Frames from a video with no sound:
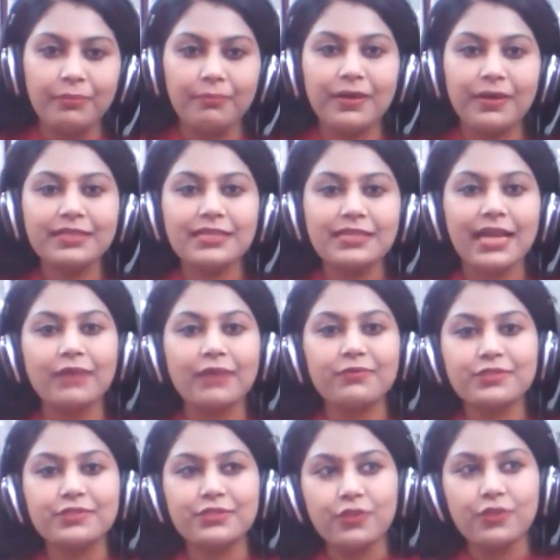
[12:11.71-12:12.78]
but I
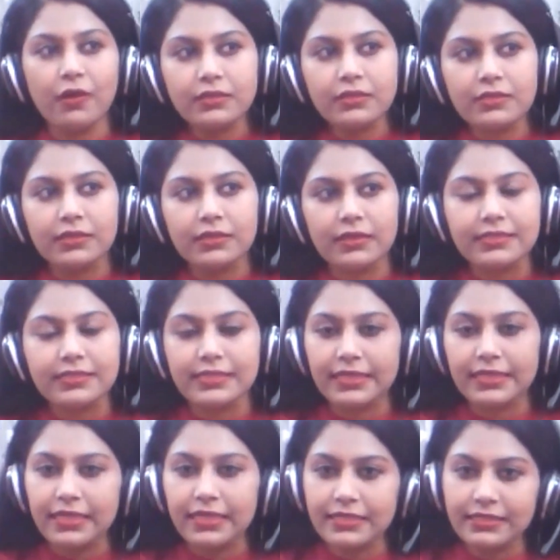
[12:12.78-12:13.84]
was not
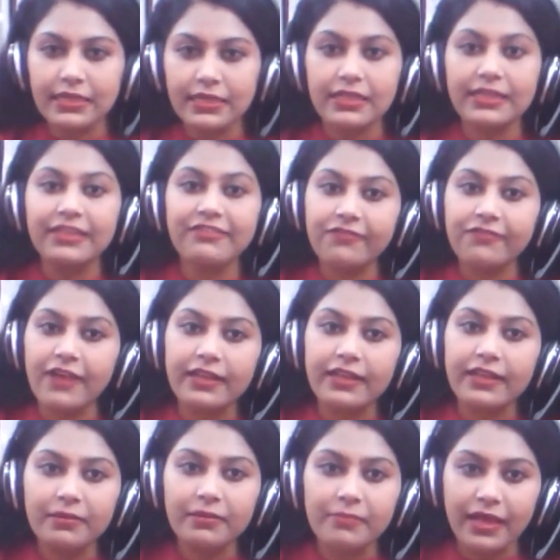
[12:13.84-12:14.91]
selected in the
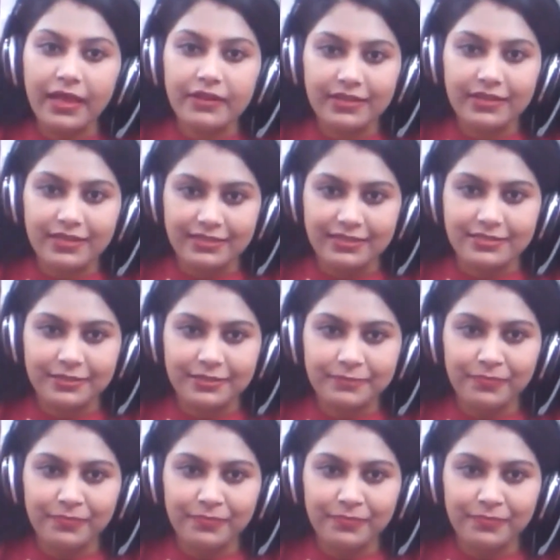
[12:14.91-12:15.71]
final merit list.